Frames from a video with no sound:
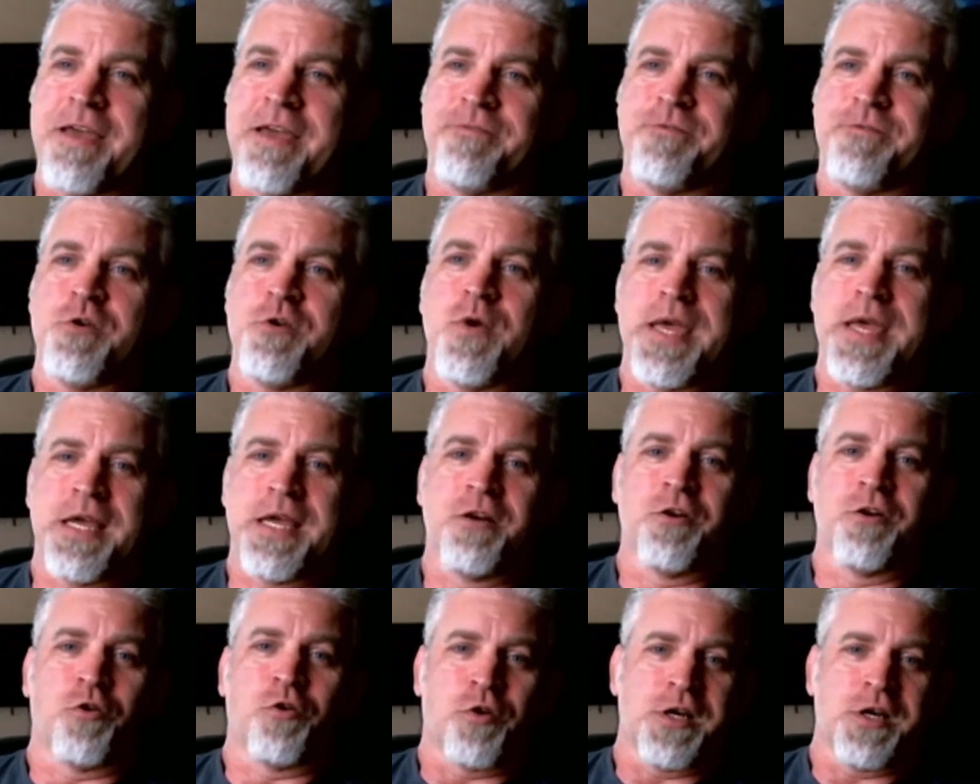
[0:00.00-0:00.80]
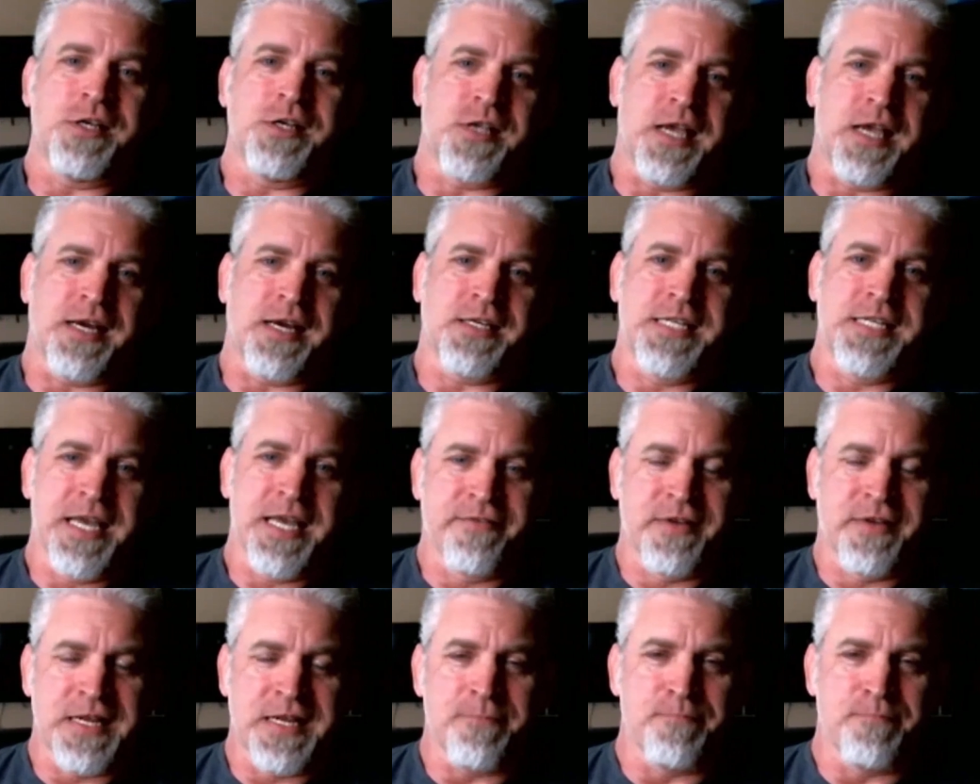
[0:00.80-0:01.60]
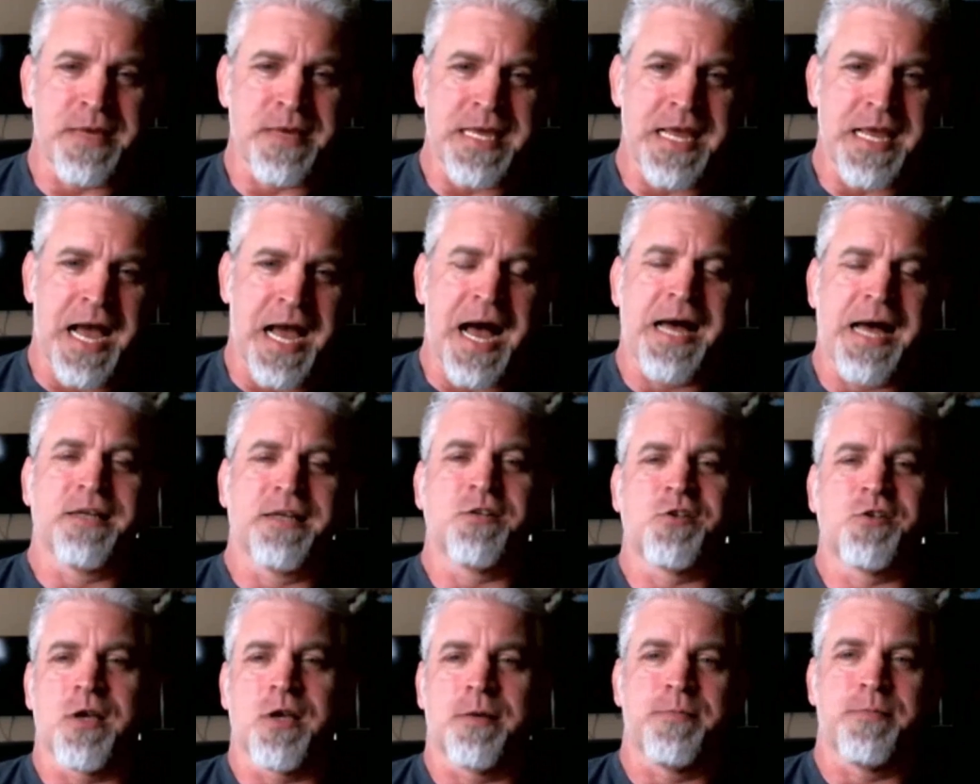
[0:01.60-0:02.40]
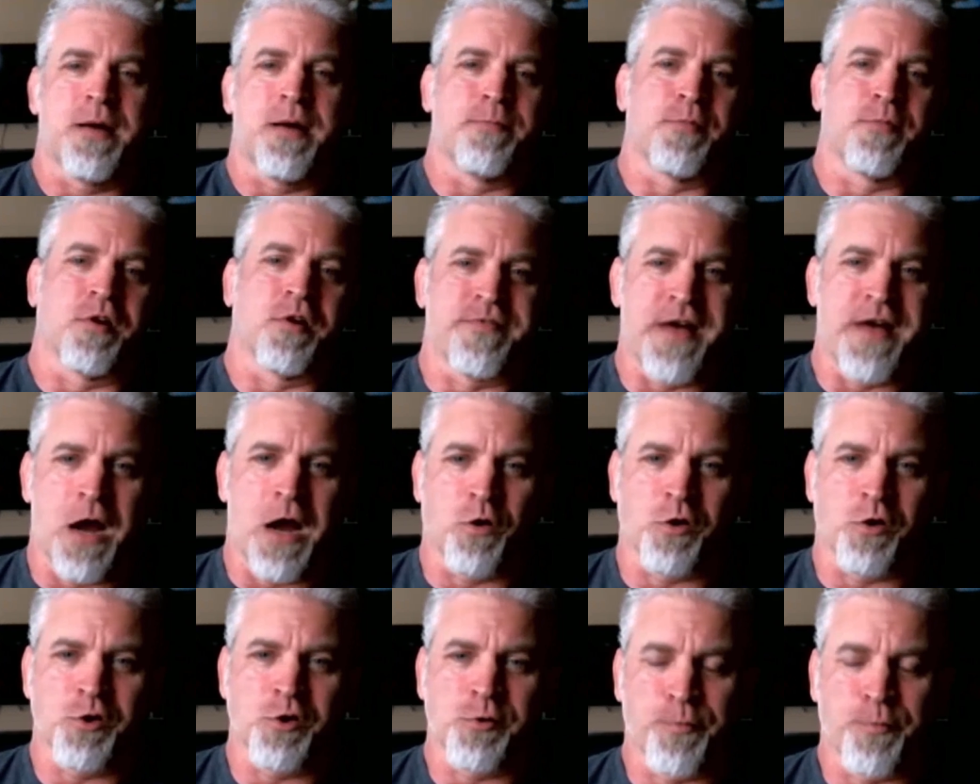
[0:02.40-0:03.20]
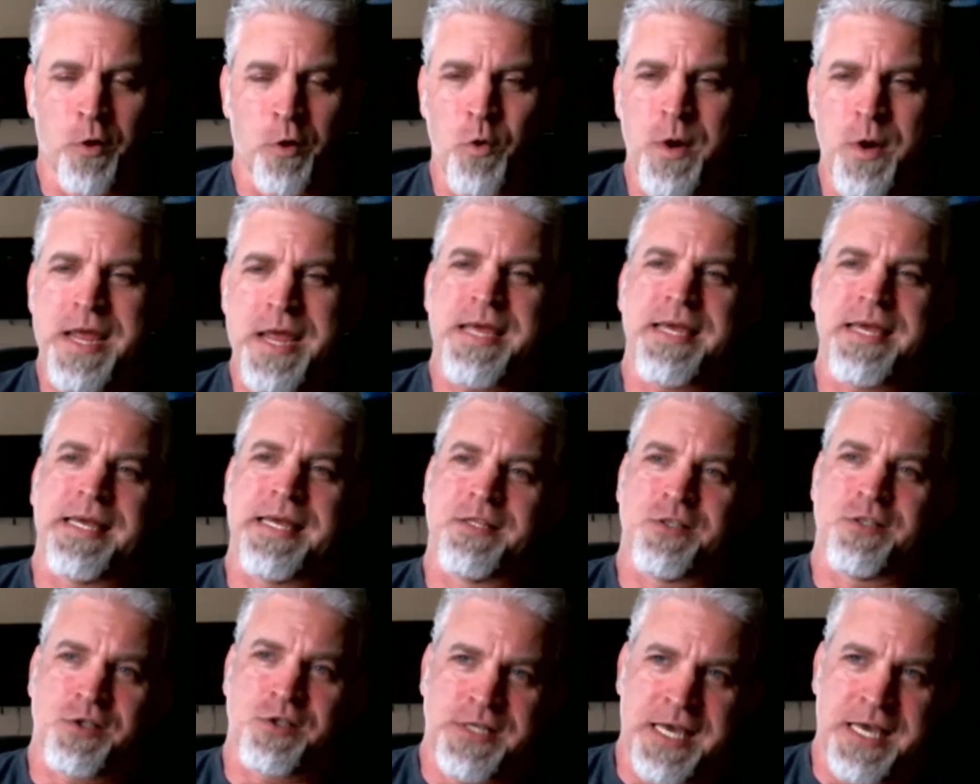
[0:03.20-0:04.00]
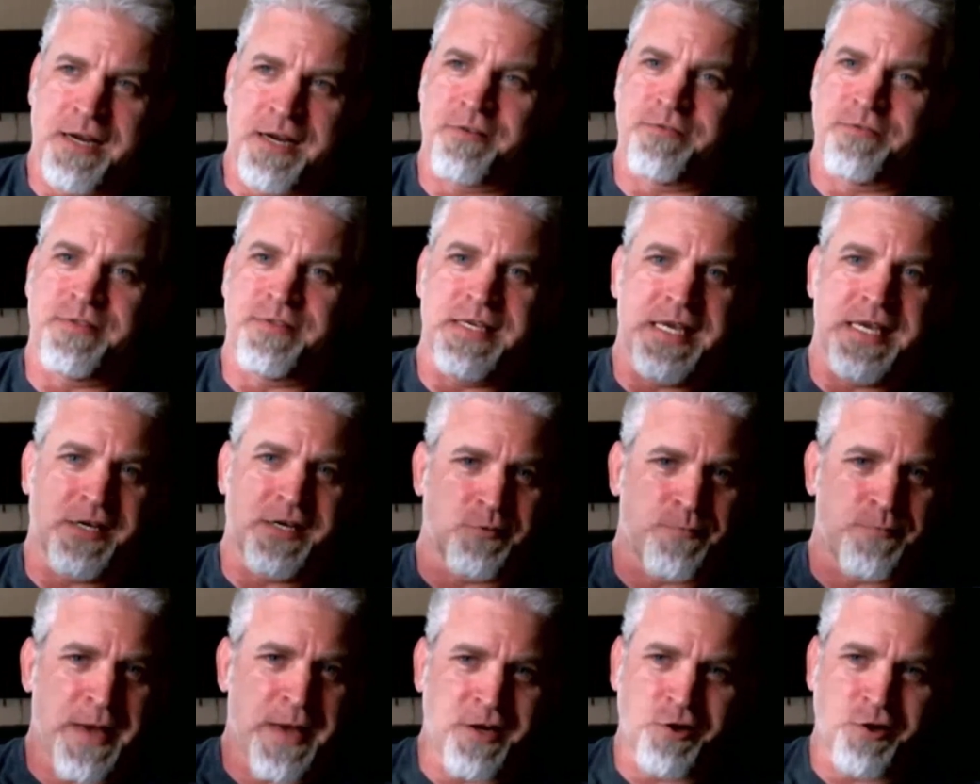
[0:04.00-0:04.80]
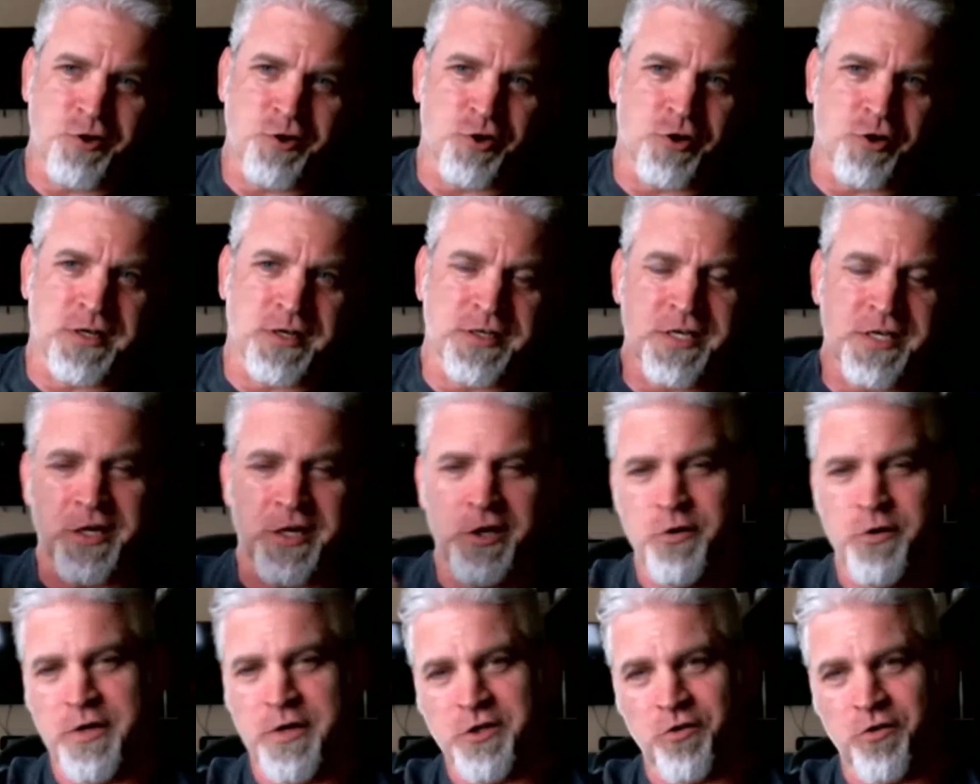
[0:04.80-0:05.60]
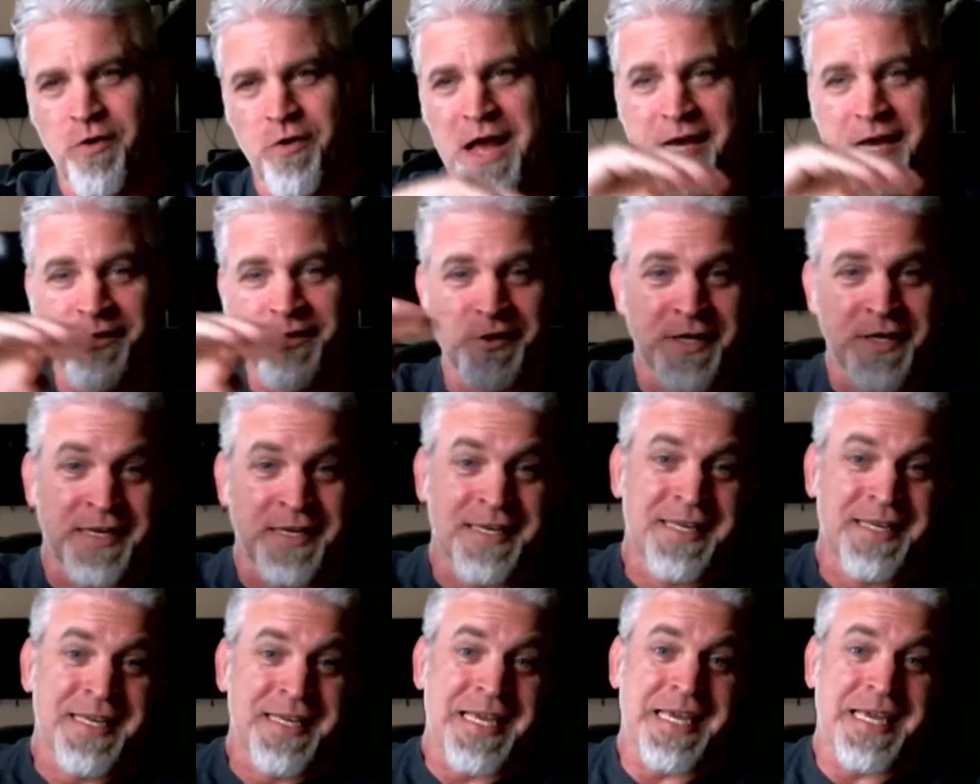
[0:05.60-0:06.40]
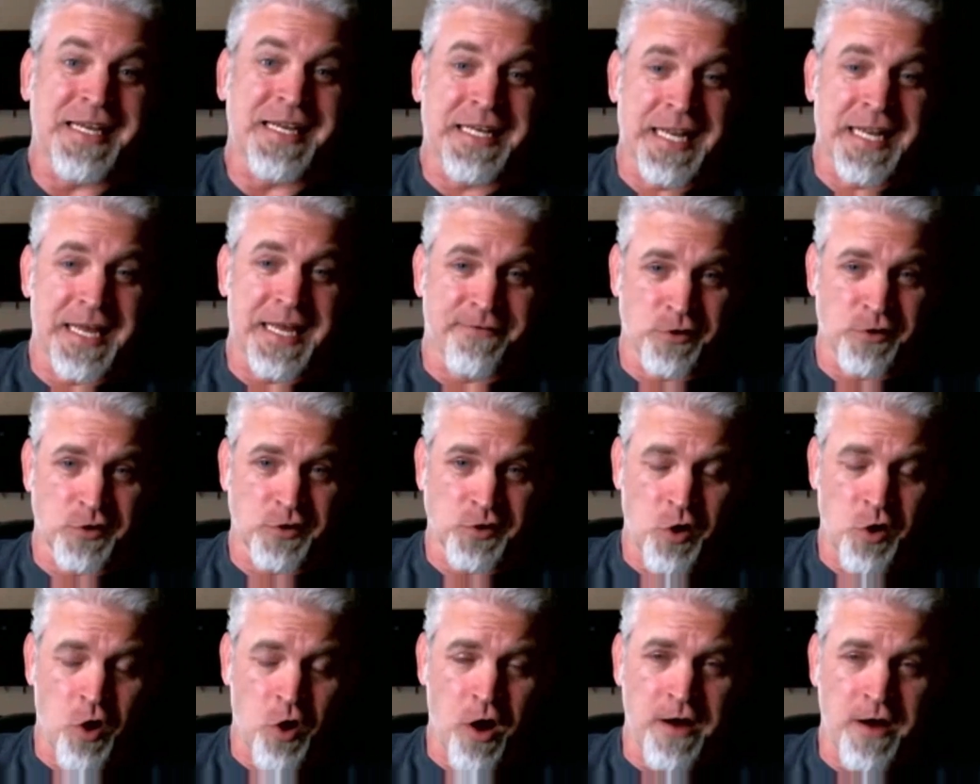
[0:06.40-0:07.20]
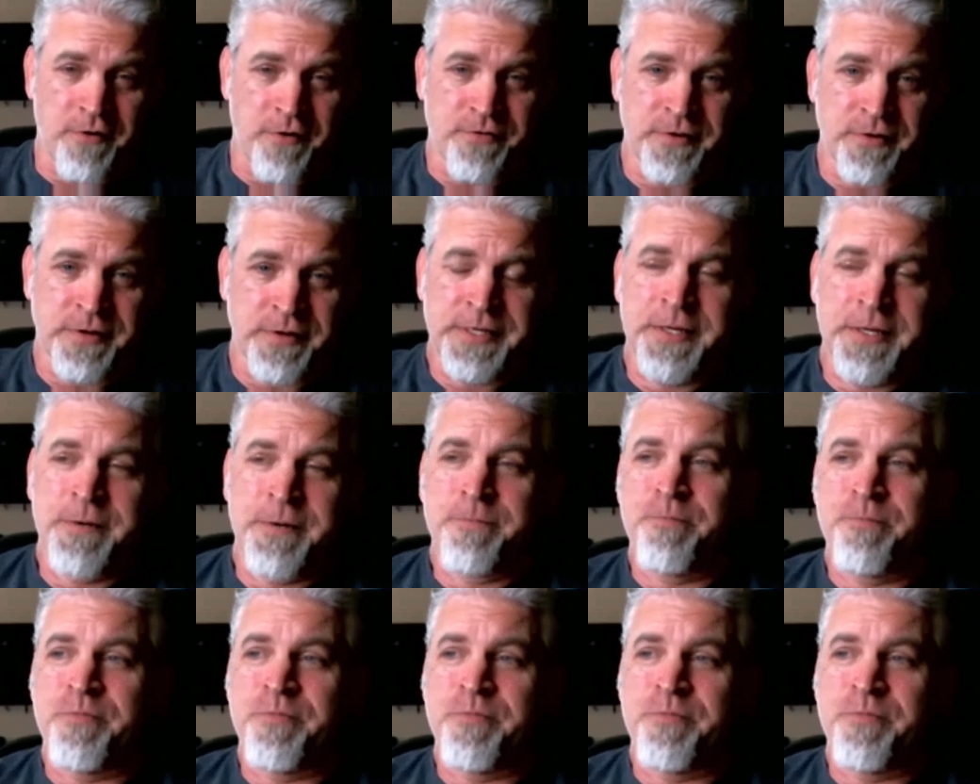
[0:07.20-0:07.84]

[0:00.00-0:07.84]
If you increase activity beyond some number of hours per week, instead of the expenditure continuing to rise, it levels off.